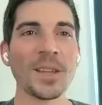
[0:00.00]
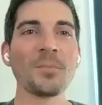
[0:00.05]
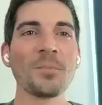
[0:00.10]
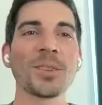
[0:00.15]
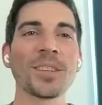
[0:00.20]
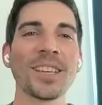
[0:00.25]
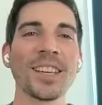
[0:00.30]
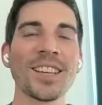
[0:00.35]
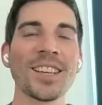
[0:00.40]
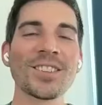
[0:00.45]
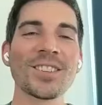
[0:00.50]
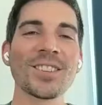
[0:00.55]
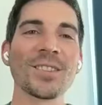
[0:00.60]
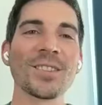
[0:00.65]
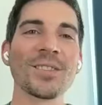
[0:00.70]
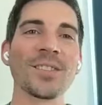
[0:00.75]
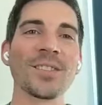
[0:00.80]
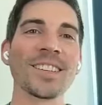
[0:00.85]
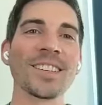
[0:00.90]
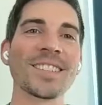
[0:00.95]
implication
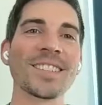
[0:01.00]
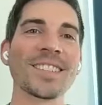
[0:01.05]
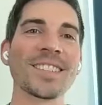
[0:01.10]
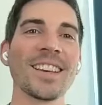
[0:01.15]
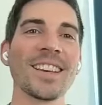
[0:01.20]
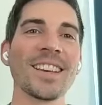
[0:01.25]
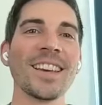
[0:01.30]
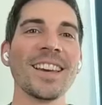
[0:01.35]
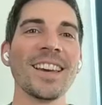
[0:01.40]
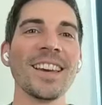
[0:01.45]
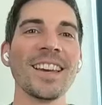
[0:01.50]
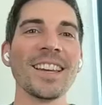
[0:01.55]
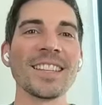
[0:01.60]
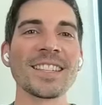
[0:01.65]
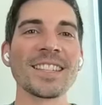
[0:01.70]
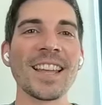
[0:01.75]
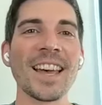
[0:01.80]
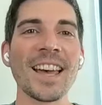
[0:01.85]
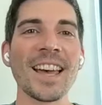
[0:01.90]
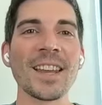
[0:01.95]
of this
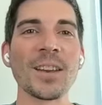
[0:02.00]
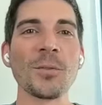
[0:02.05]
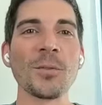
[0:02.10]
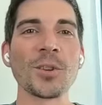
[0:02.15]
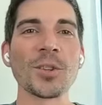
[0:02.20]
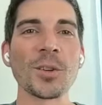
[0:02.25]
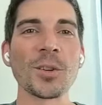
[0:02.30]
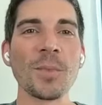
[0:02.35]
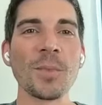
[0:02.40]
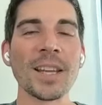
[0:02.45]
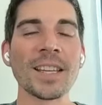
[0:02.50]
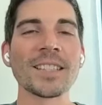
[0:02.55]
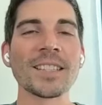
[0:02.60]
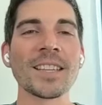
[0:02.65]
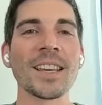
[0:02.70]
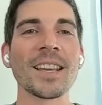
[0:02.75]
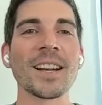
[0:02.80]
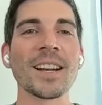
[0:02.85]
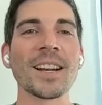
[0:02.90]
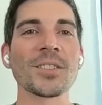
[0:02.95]
is that we should
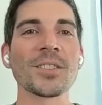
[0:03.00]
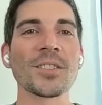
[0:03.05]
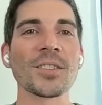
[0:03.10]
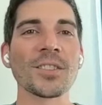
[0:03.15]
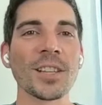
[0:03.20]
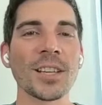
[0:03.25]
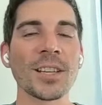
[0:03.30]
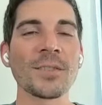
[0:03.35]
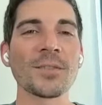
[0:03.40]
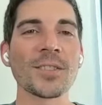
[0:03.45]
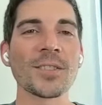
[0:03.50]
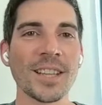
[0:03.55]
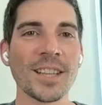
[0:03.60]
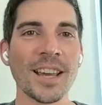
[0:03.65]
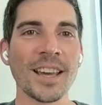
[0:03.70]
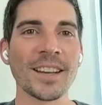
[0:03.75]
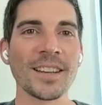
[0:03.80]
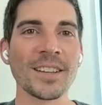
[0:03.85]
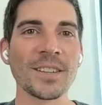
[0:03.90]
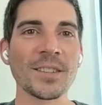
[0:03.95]
maintain our slave
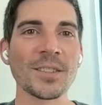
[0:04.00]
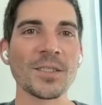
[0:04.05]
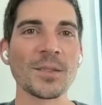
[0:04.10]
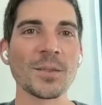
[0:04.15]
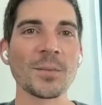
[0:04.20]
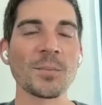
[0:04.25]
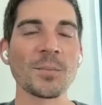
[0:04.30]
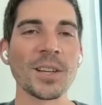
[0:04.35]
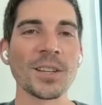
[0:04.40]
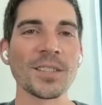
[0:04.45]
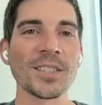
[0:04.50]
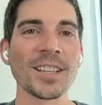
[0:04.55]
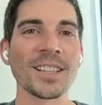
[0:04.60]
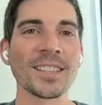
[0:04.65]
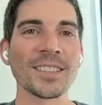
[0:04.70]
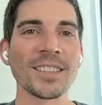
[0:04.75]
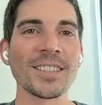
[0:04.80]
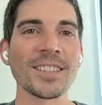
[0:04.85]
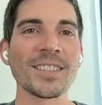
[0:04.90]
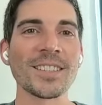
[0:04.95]
status because
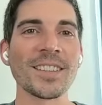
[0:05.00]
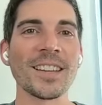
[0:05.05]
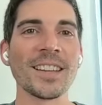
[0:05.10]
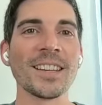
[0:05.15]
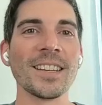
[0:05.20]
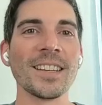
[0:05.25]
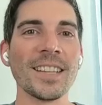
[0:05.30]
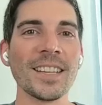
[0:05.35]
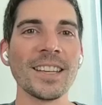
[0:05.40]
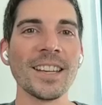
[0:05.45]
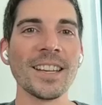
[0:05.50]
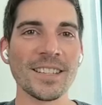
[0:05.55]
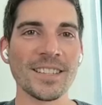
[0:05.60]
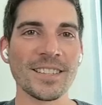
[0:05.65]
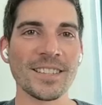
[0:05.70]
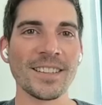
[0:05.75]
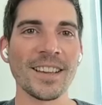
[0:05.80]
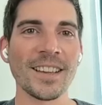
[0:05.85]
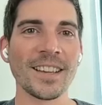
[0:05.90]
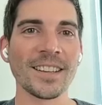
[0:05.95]
at least they need
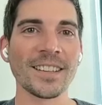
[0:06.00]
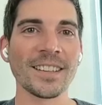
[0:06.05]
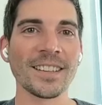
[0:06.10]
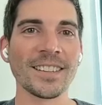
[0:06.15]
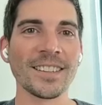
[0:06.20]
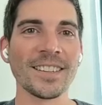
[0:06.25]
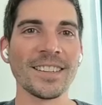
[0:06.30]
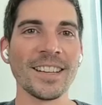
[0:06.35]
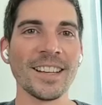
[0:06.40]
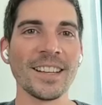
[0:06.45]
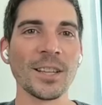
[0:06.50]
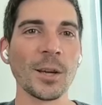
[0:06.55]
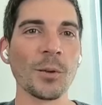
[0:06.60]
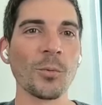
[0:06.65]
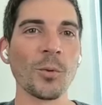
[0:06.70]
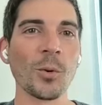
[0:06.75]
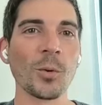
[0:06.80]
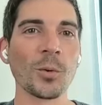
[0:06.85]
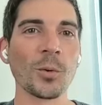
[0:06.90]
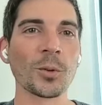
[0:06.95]
us then, and they
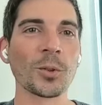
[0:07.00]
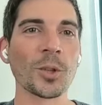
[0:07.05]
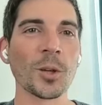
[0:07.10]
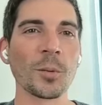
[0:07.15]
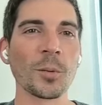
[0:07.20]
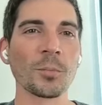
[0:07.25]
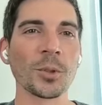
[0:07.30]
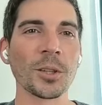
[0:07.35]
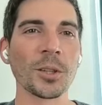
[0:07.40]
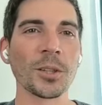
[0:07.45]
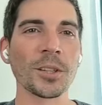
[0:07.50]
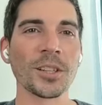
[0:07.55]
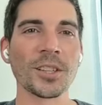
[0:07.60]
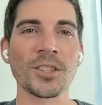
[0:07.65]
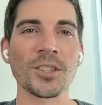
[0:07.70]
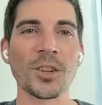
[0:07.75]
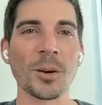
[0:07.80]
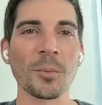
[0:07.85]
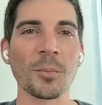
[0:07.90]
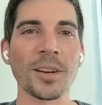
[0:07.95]
won't completely
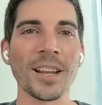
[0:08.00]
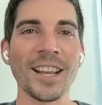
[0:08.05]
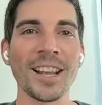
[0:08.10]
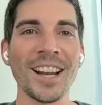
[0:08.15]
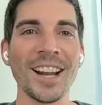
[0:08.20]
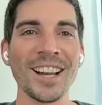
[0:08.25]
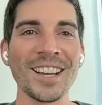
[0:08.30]
exterminate us.